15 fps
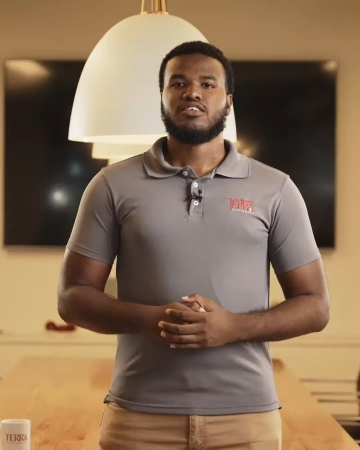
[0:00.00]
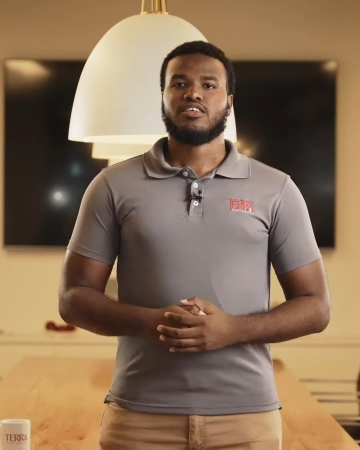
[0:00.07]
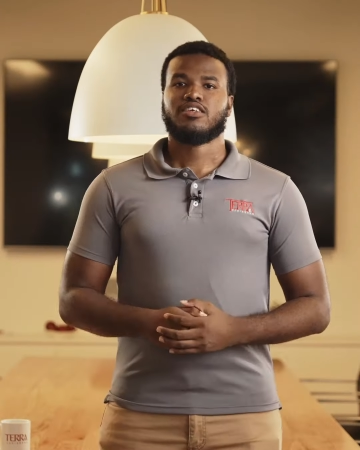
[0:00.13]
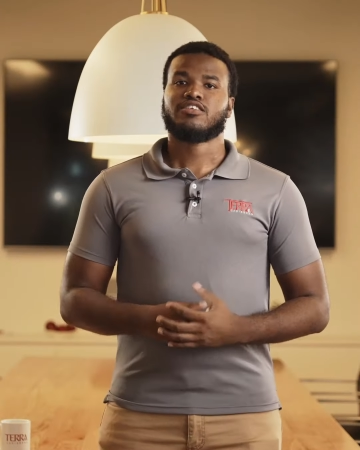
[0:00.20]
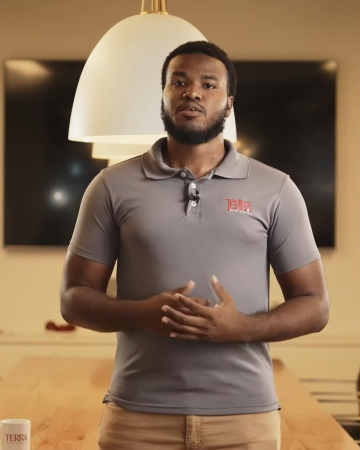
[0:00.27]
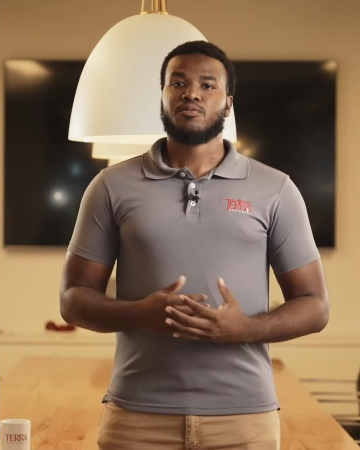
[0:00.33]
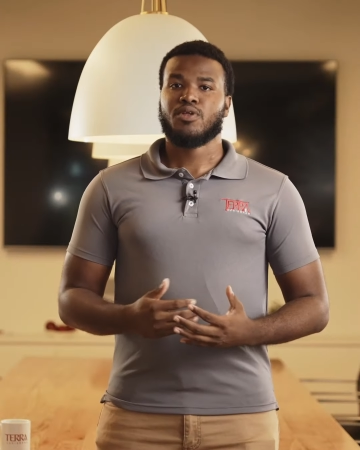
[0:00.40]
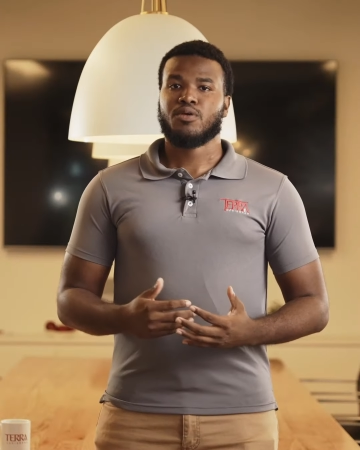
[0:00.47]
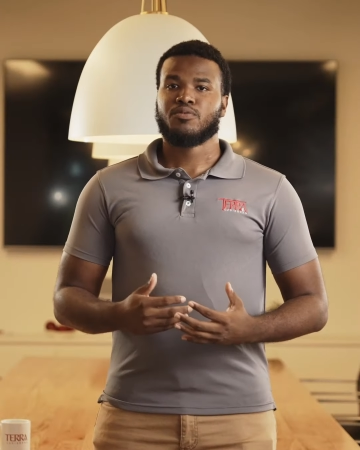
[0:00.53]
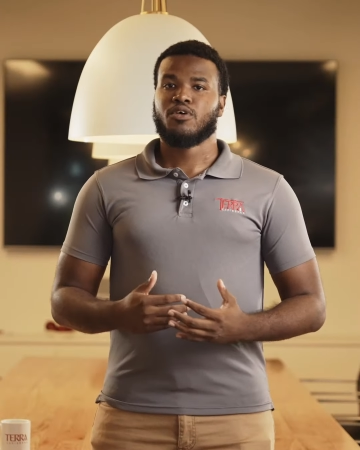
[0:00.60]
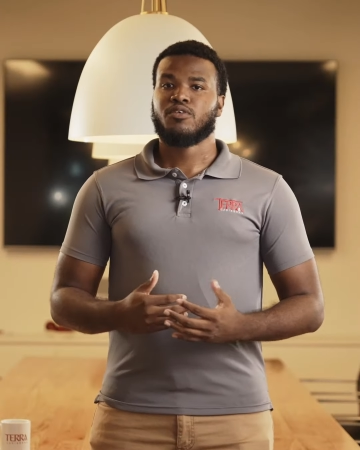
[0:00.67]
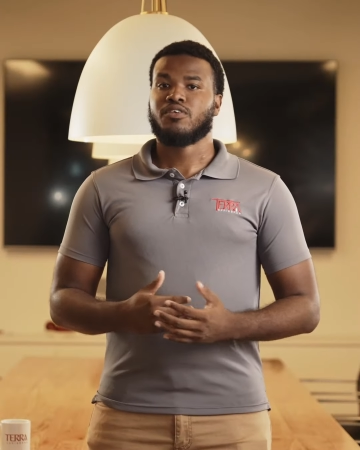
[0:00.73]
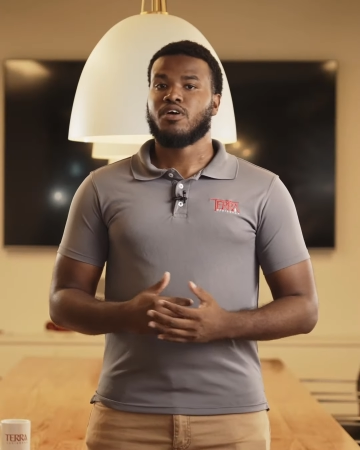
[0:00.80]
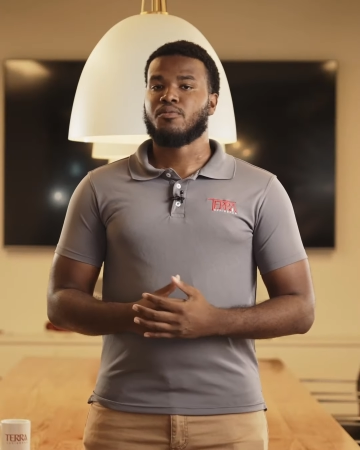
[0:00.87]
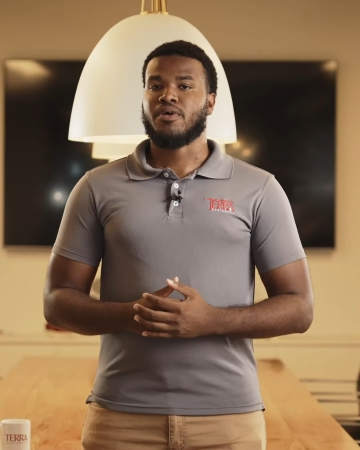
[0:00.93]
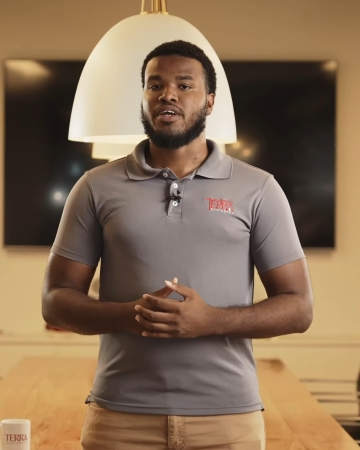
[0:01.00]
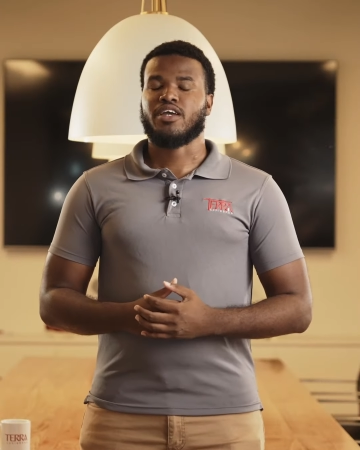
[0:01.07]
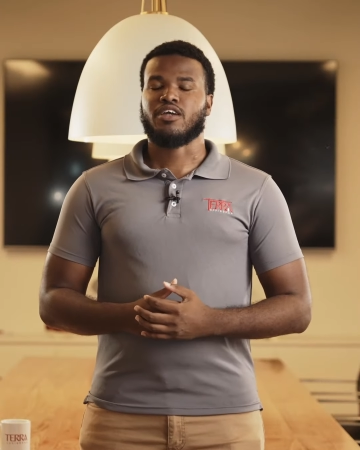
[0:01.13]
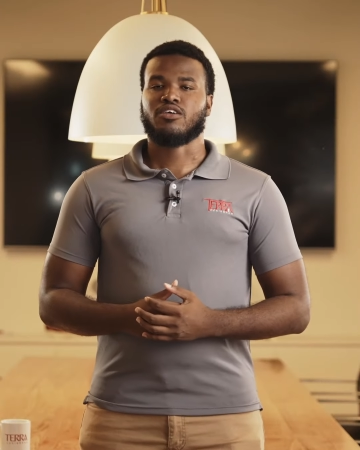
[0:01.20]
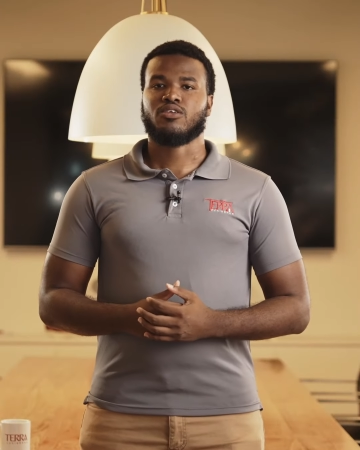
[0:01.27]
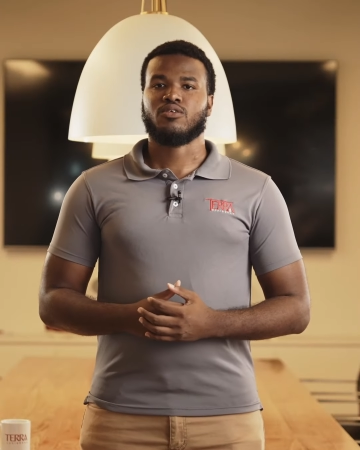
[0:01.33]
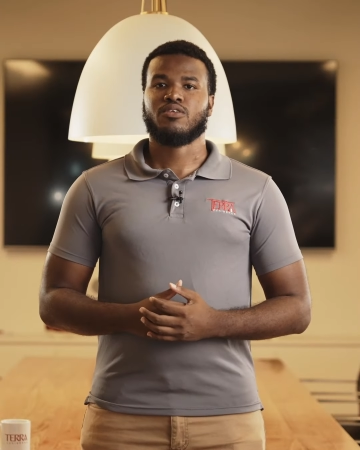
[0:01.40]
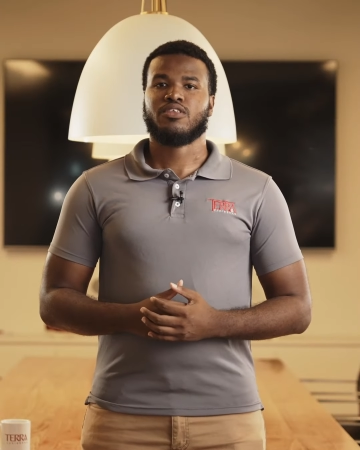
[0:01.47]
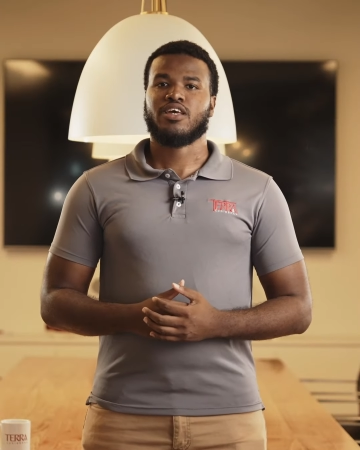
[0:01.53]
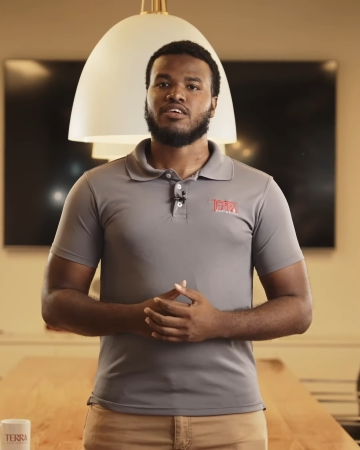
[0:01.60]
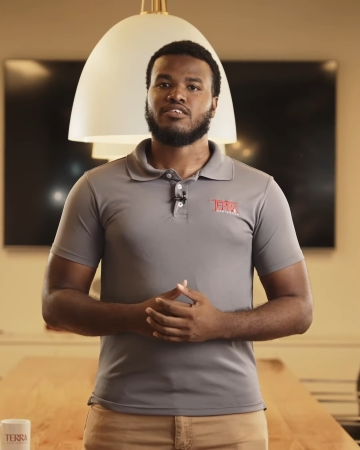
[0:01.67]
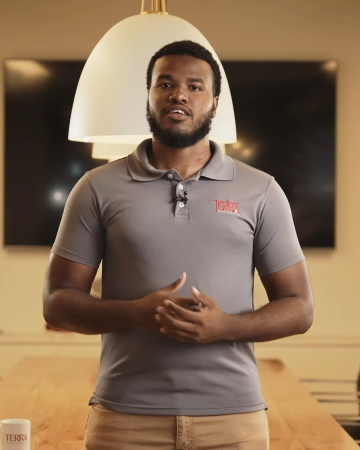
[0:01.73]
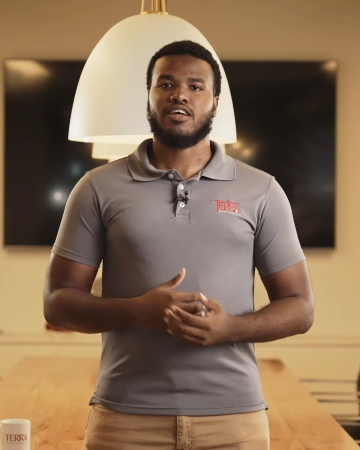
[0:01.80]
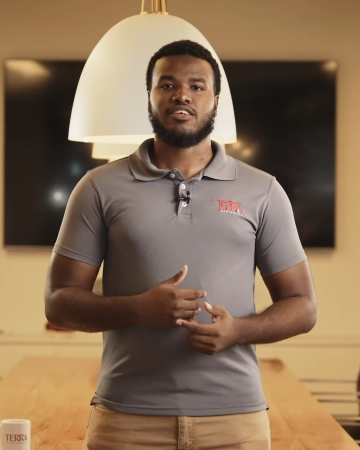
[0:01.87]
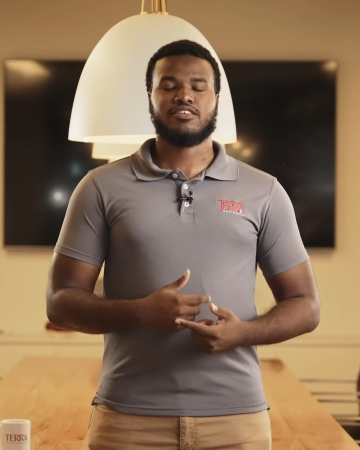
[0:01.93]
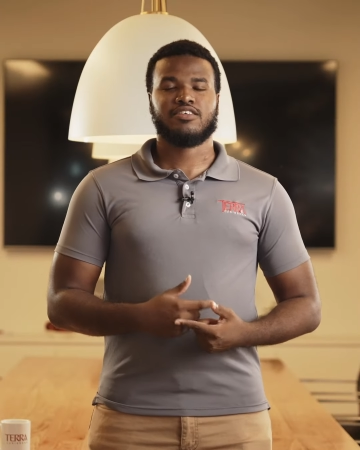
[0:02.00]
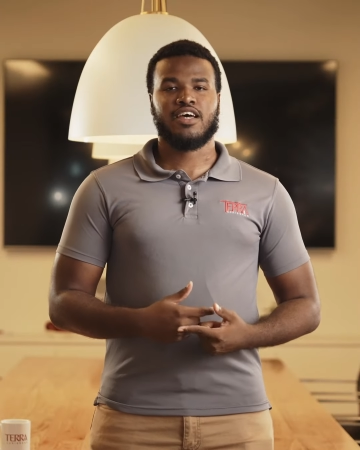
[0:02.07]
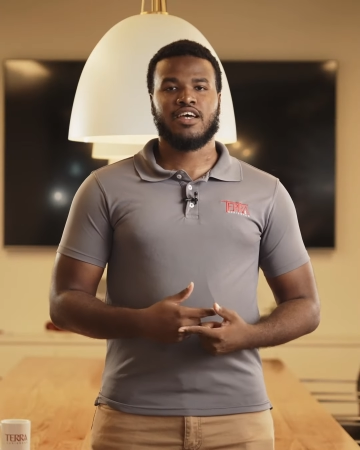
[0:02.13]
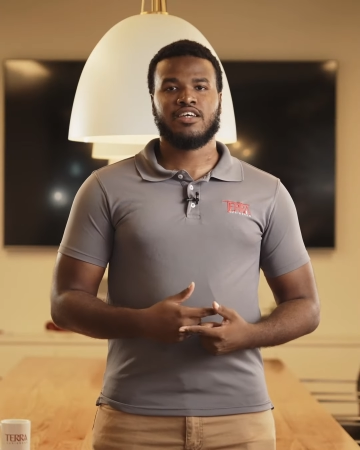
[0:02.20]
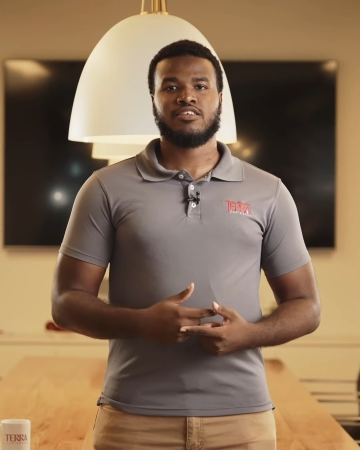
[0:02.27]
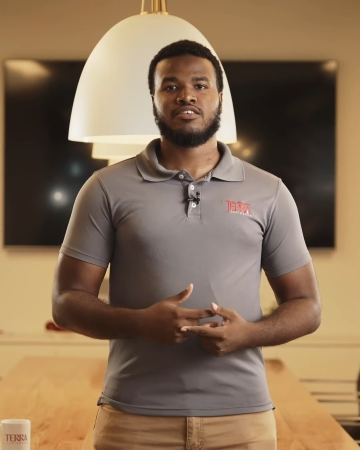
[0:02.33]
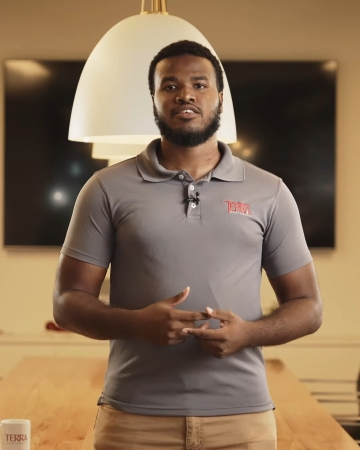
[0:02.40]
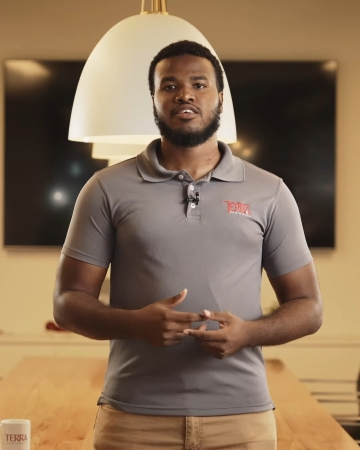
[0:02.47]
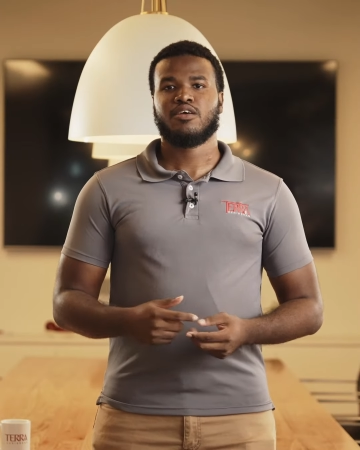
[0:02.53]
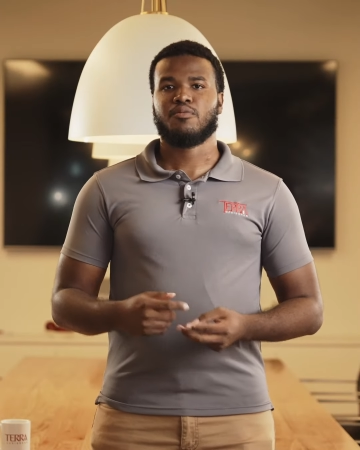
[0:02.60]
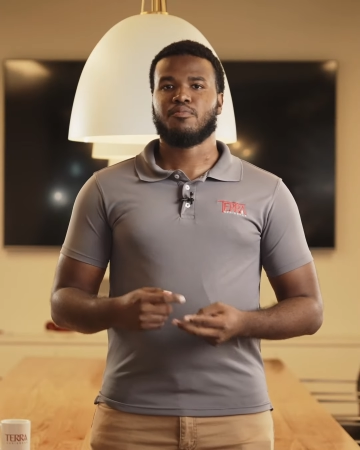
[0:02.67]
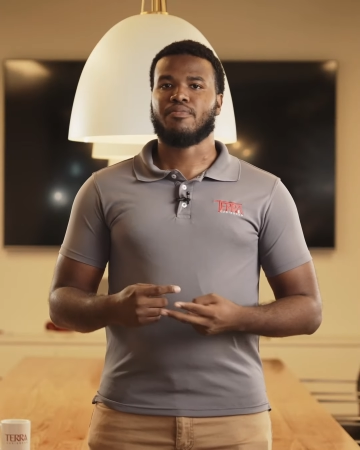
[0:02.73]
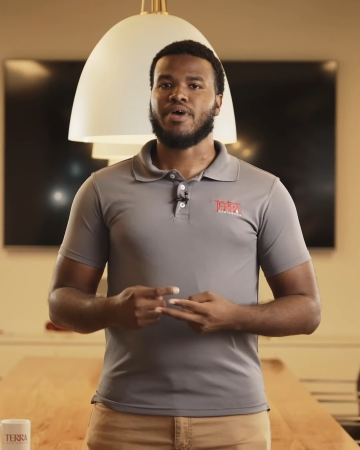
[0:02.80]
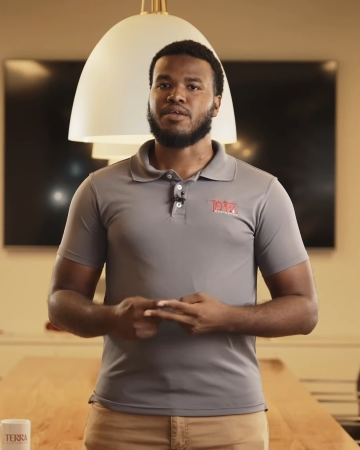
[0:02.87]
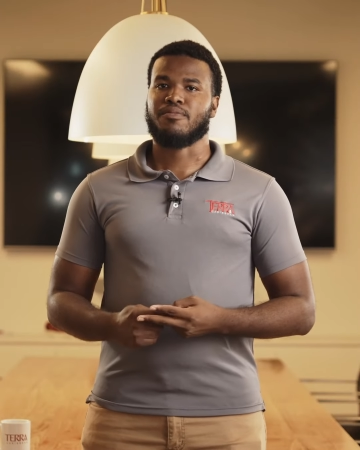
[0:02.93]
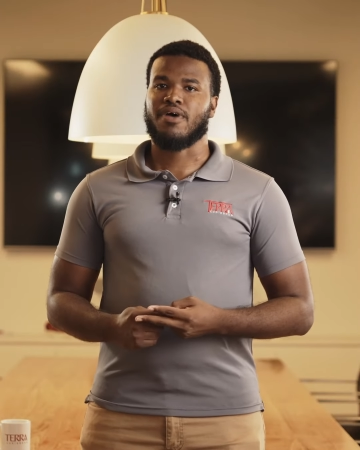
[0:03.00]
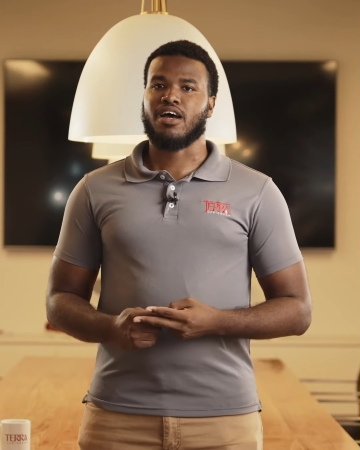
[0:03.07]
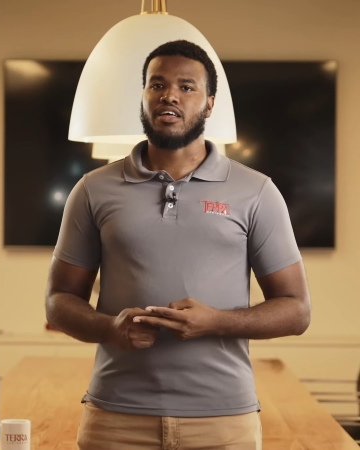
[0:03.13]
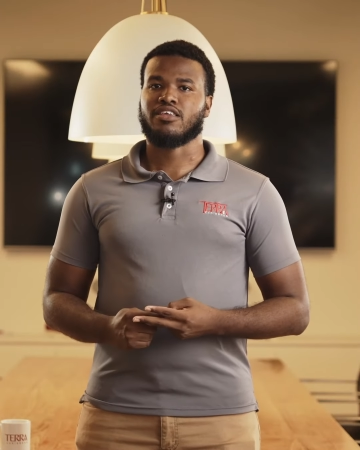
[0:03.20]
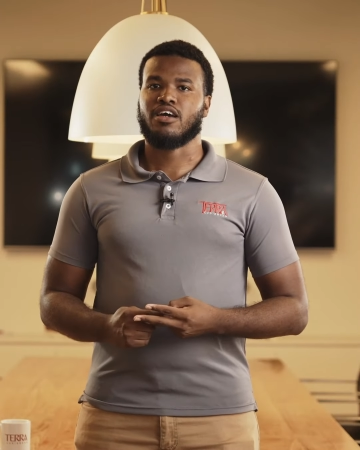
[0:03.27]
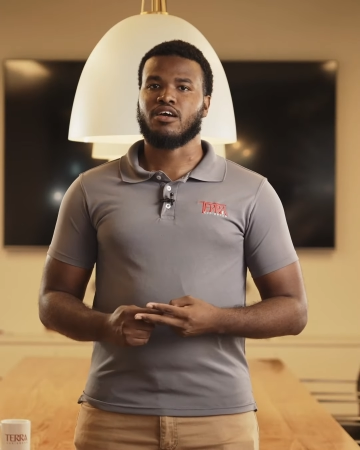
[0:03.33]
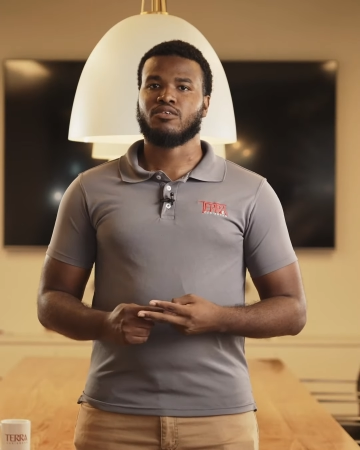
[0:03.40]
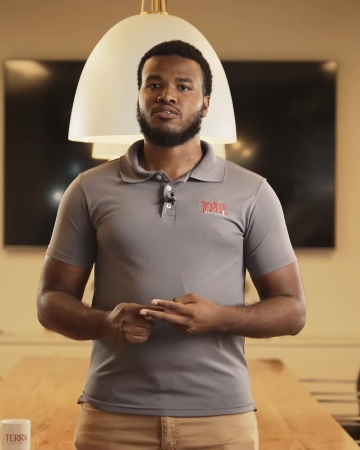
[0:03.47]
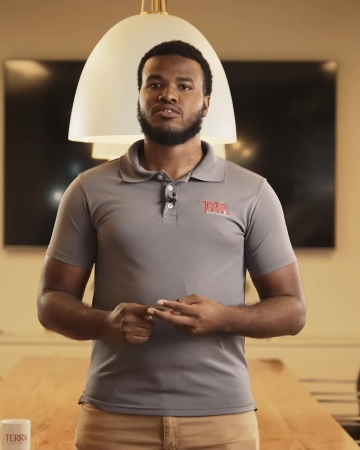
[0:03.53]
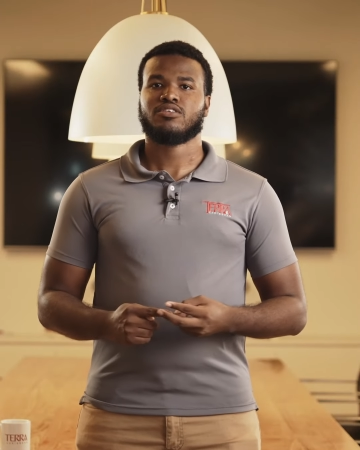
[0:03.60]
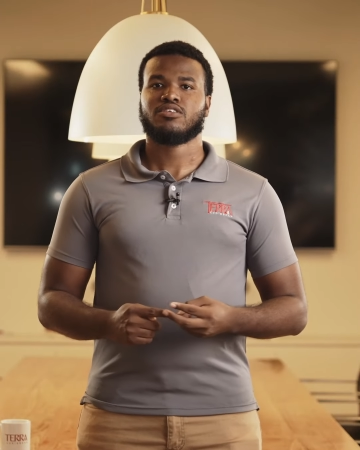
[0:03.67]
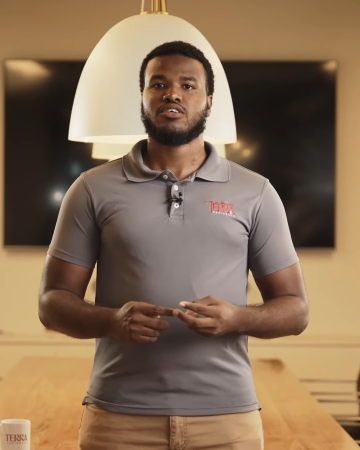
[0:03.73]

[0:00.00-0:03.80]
This similar profile might include things like size, bed bath count,